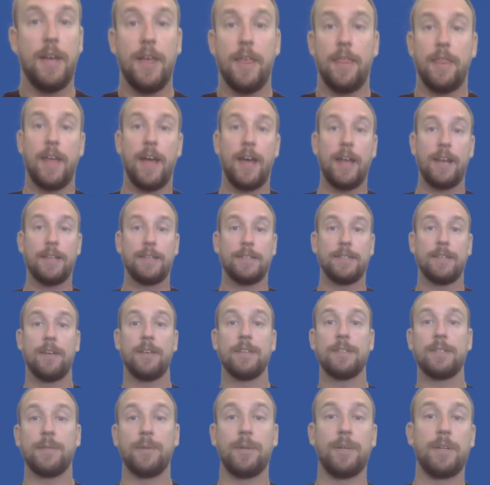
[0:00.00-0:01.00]
That is
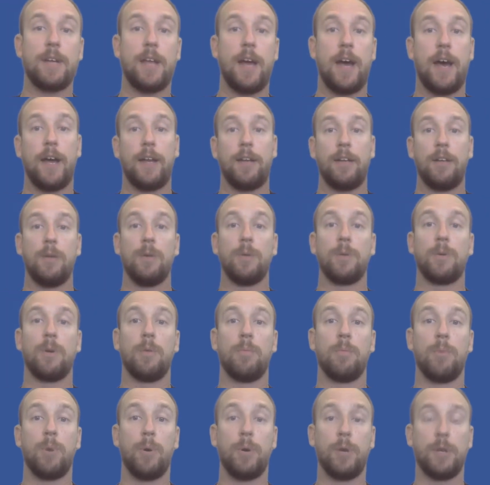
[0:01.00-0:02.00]
also a
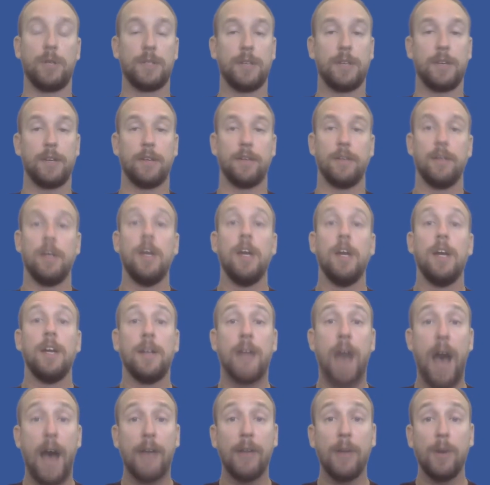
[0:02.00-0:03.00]
non-locomotor skill.
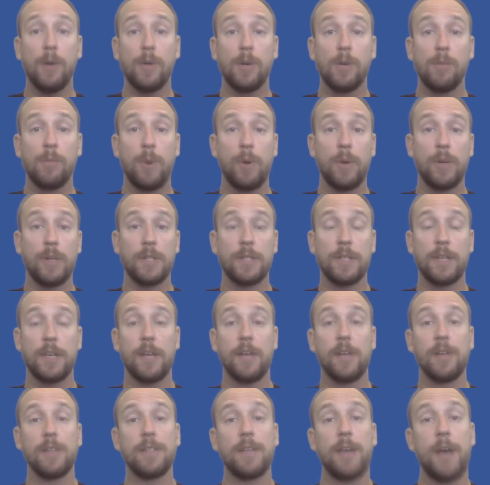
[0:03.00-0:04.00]
Non-locomotor
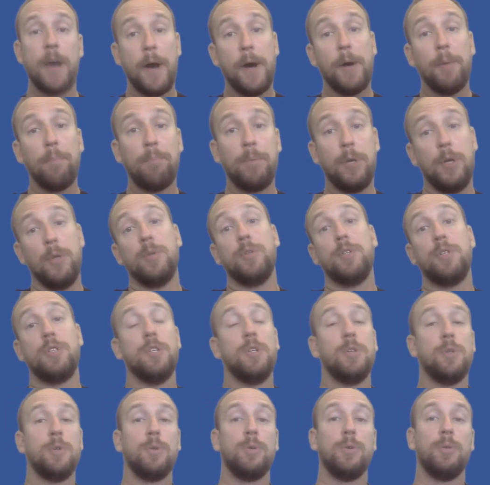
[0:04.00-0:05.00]
skills help you
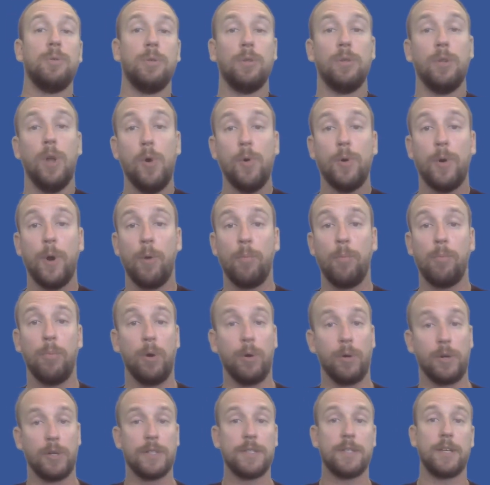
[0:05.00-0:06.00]
do
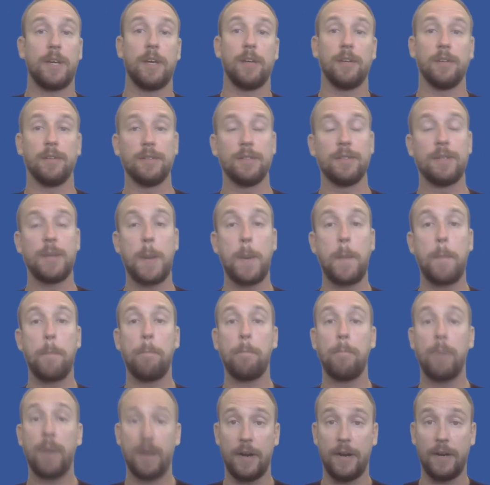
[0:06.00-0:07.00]
locomotor skills
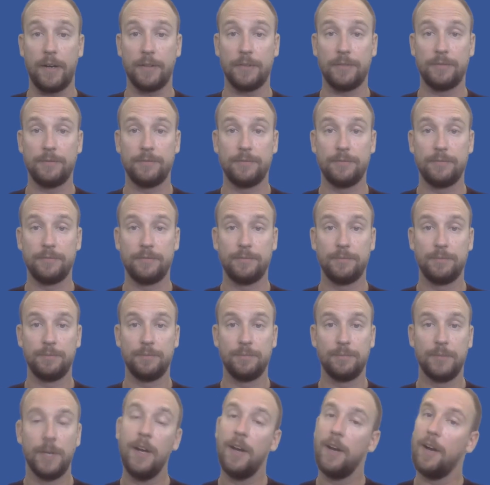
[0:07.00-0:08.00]
better.
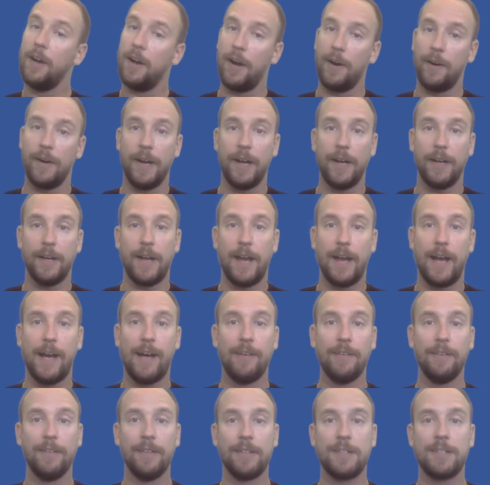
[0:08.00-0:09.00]
All right,
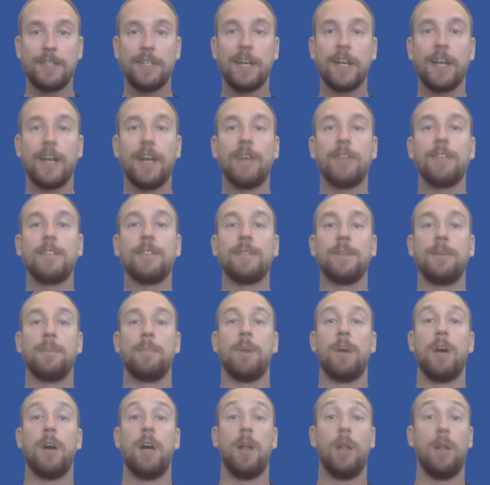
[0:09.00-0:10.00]
now let's check out some
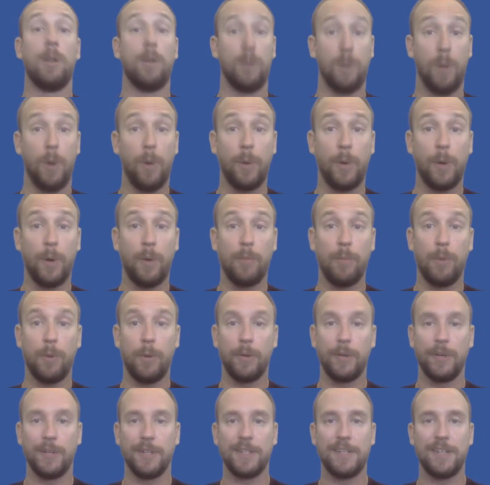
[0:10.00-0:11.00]

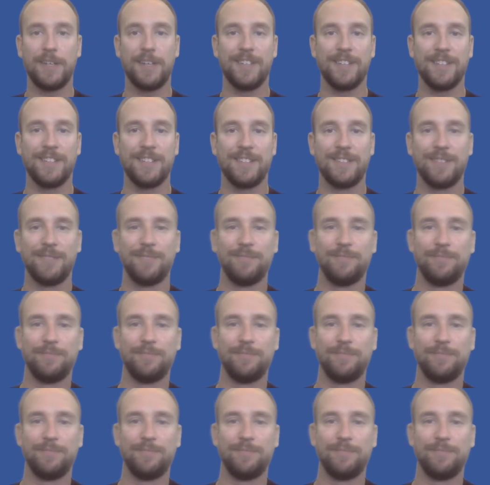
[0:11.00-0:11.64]
locomotor skills.